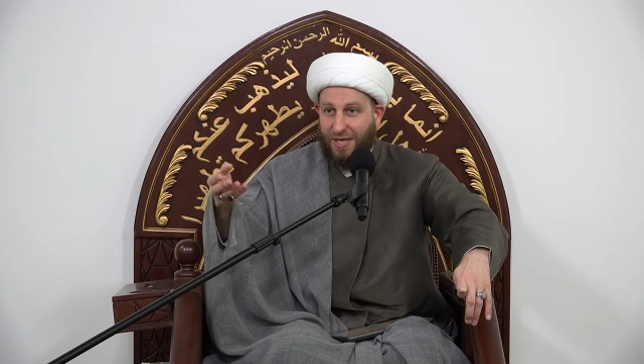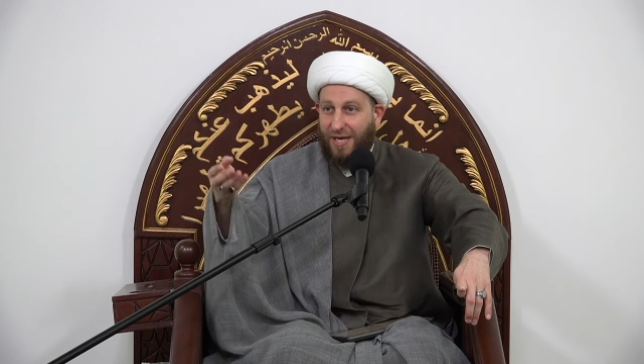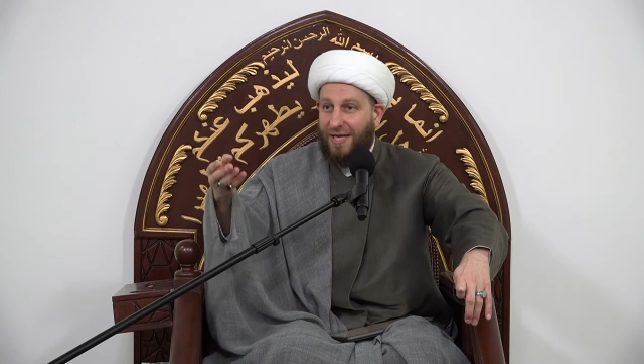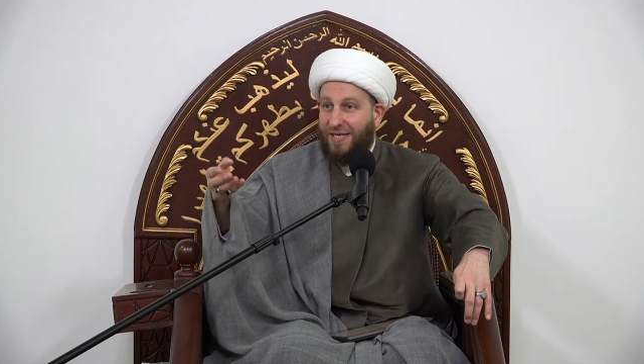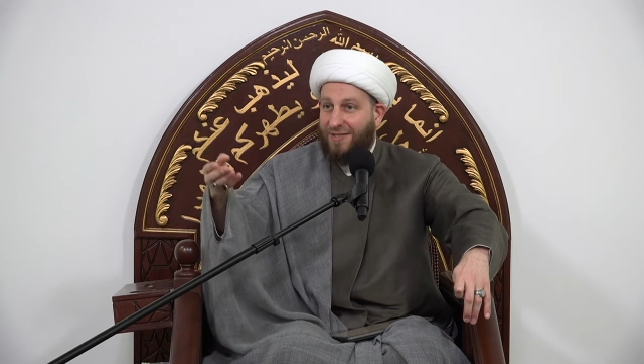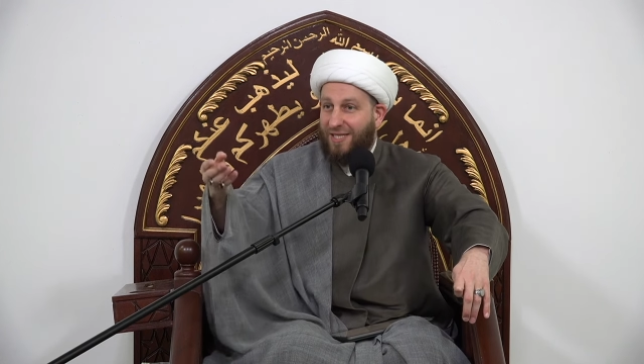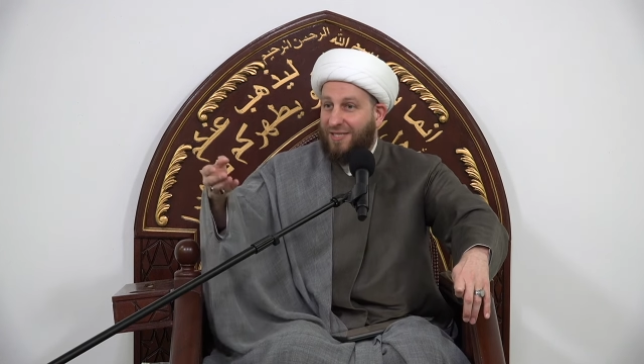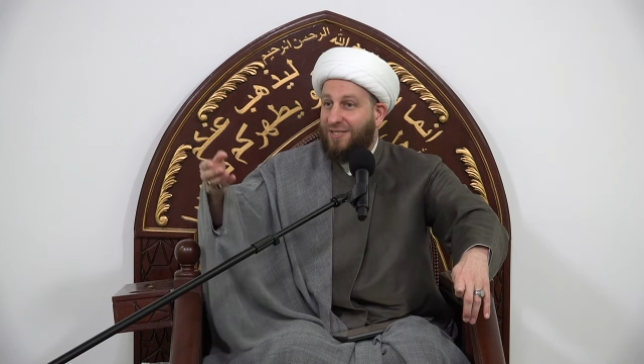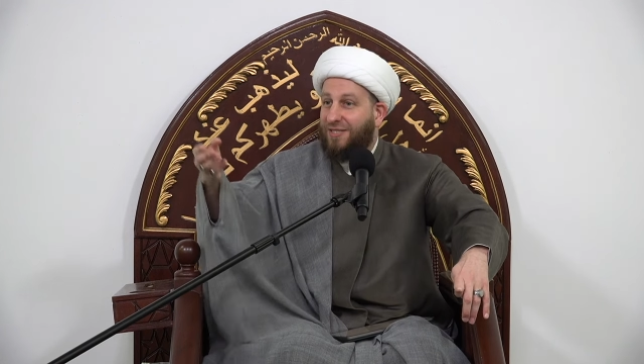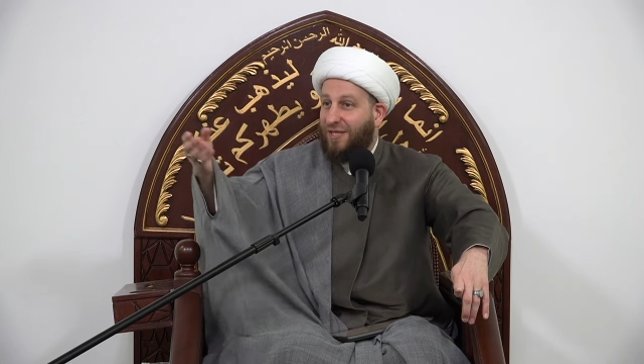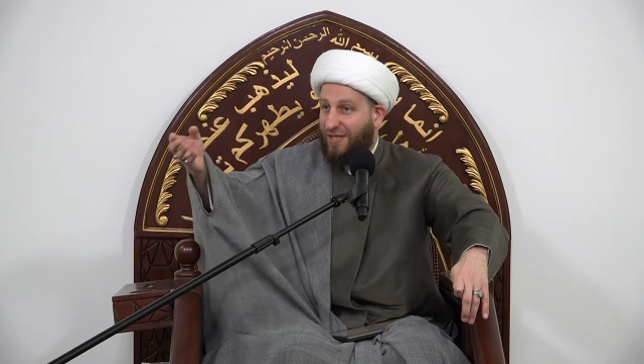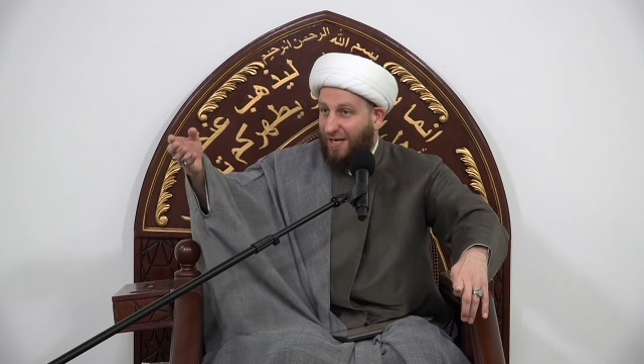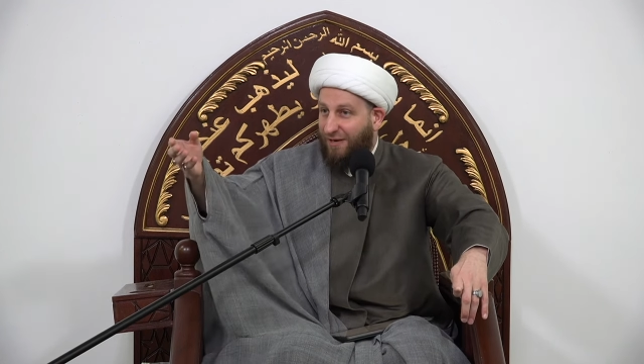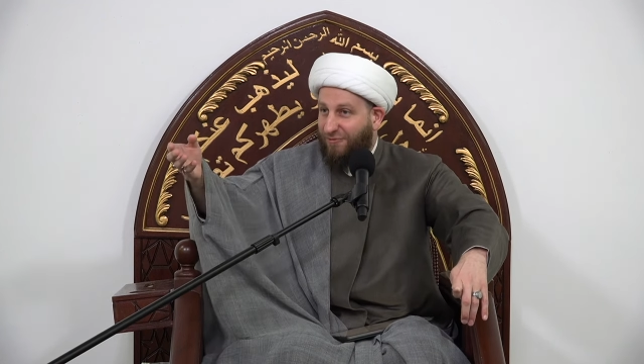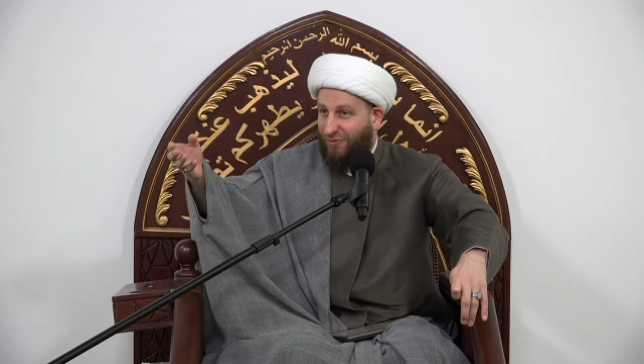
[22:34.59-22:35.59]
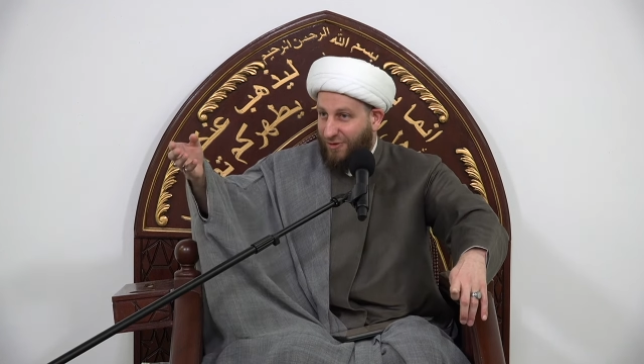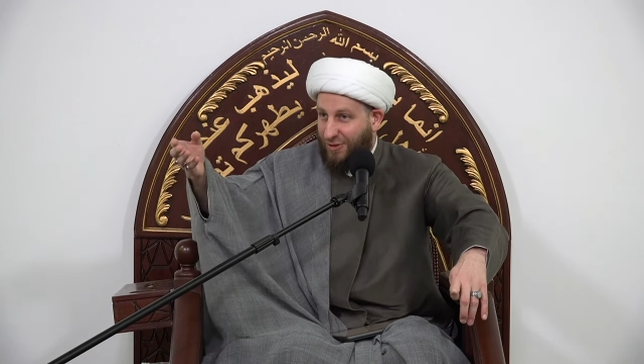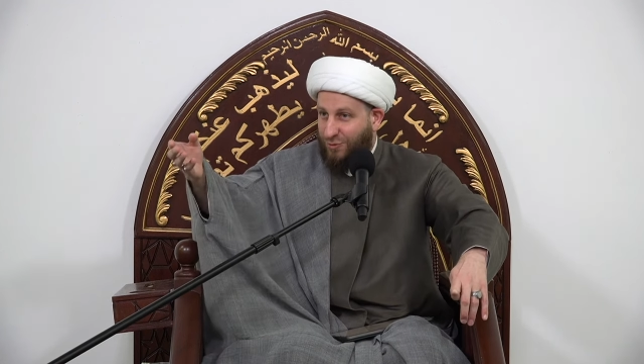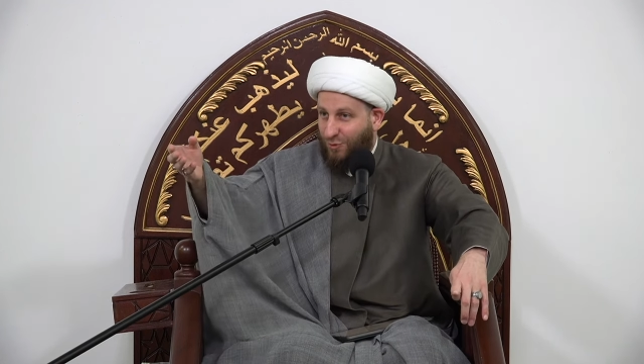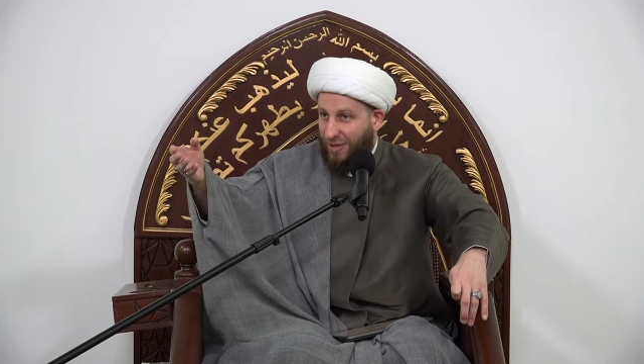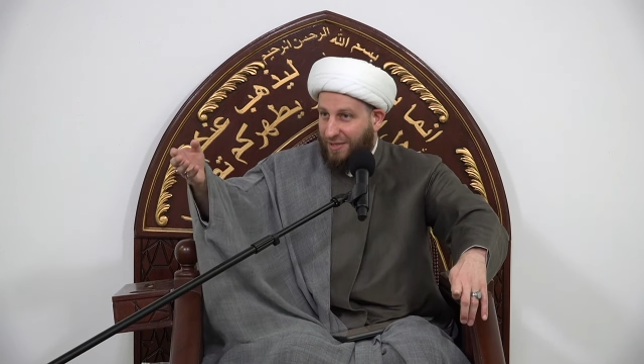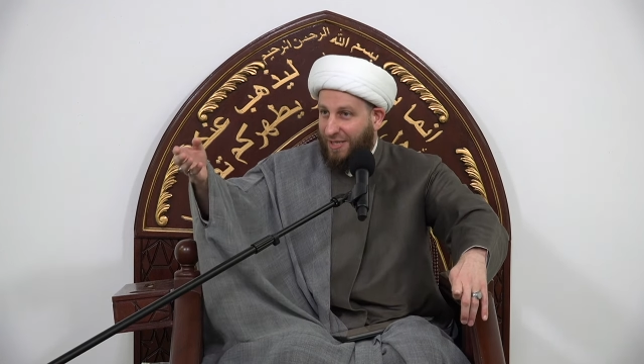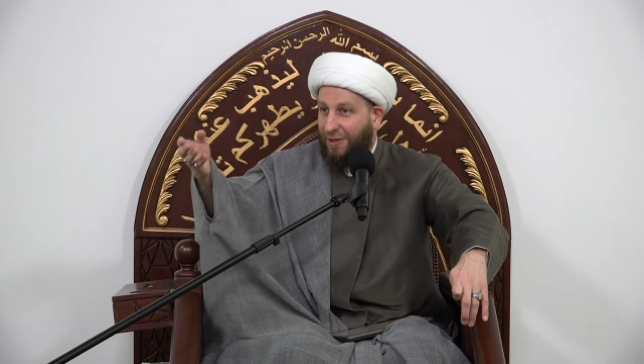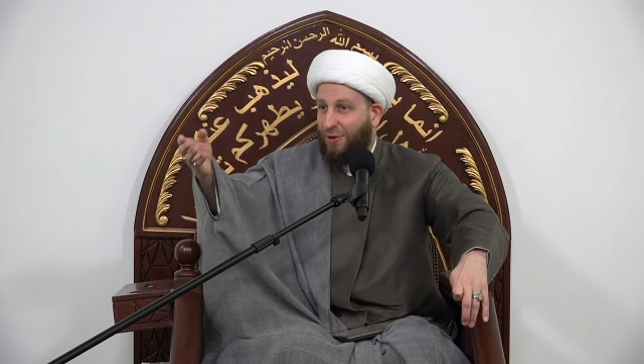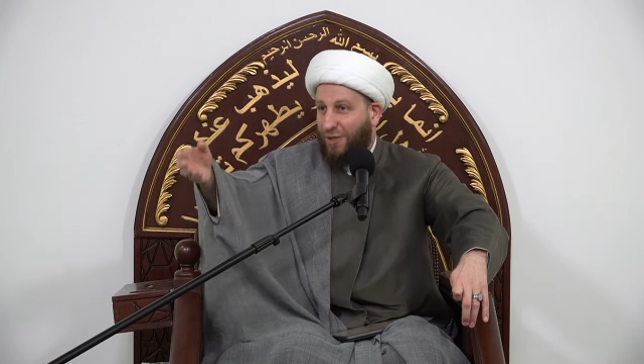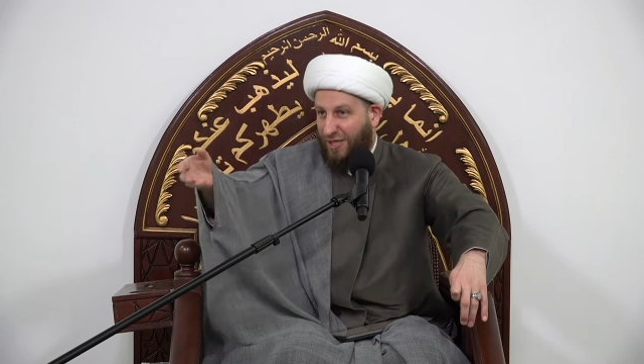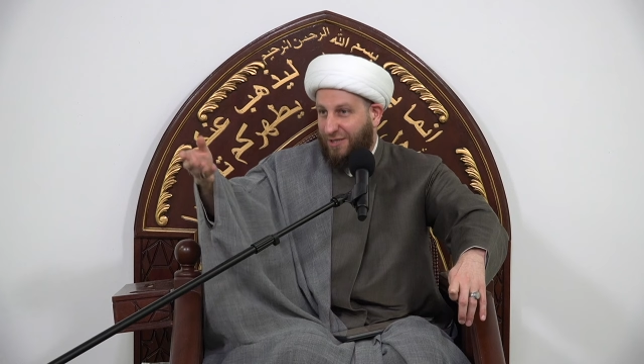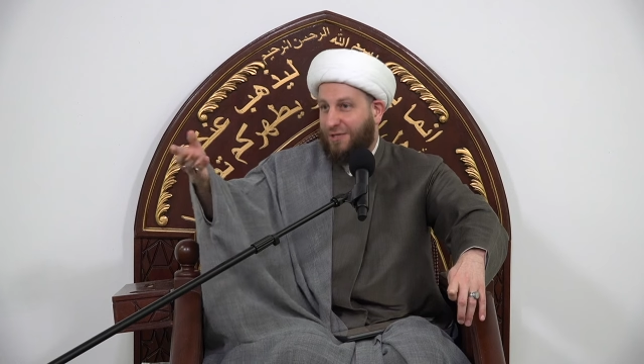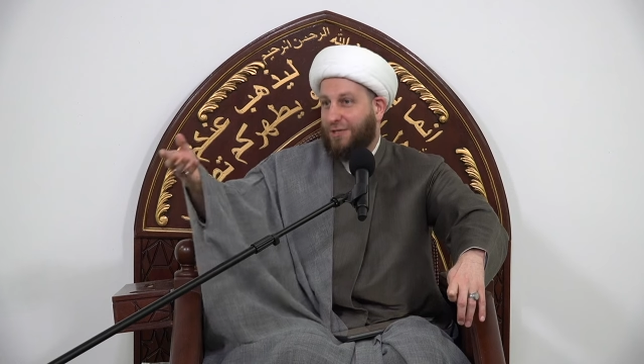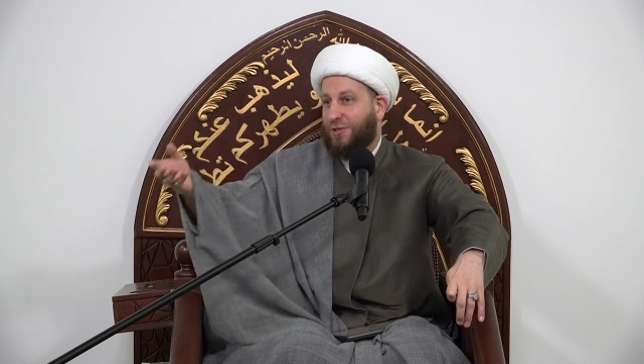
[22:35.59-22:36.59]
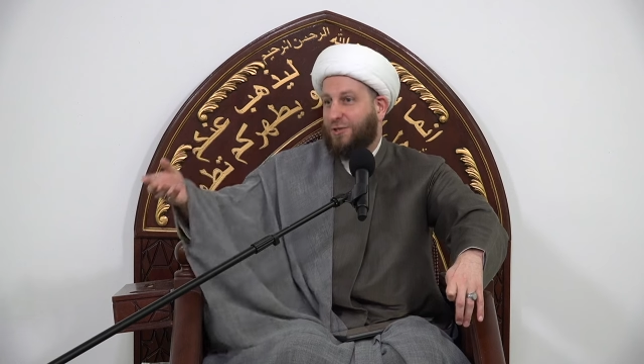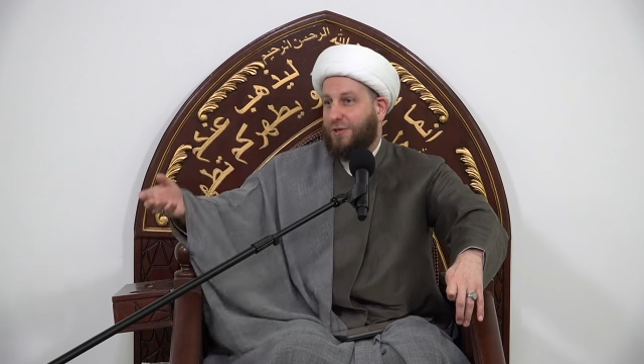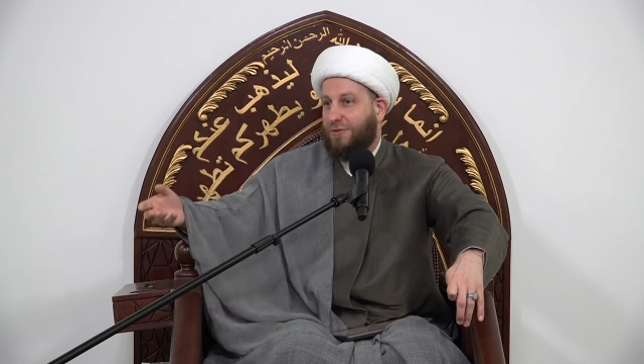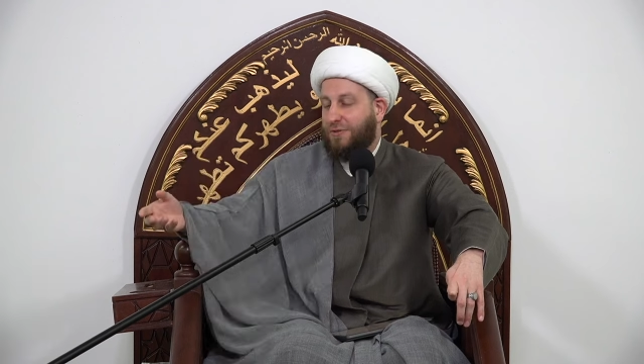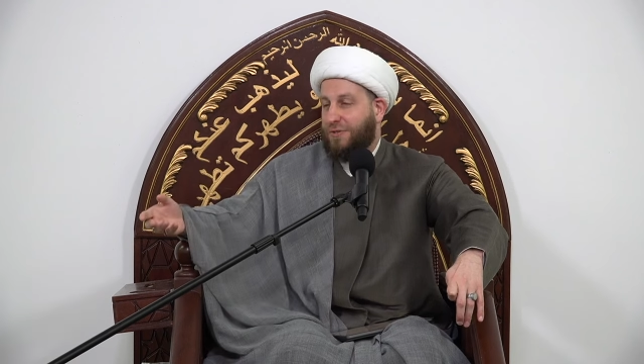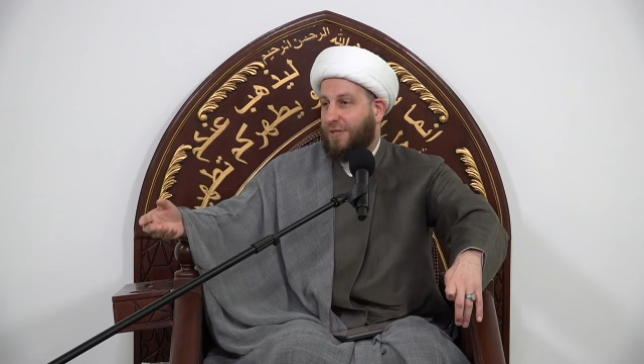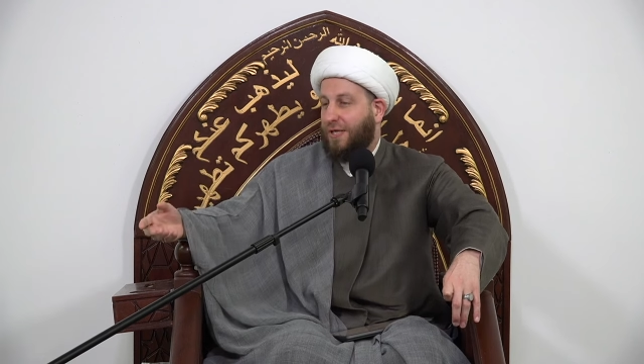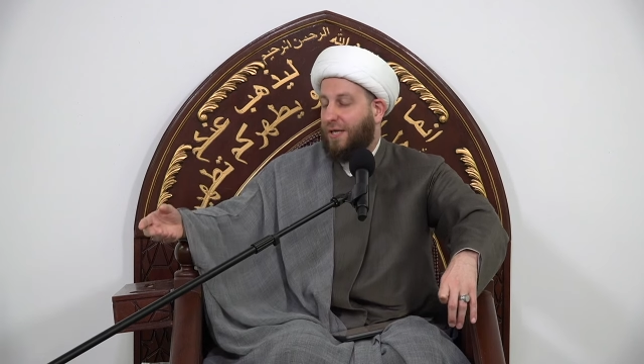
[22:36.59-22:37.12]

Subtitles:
I attended a conference one day on kidney stones.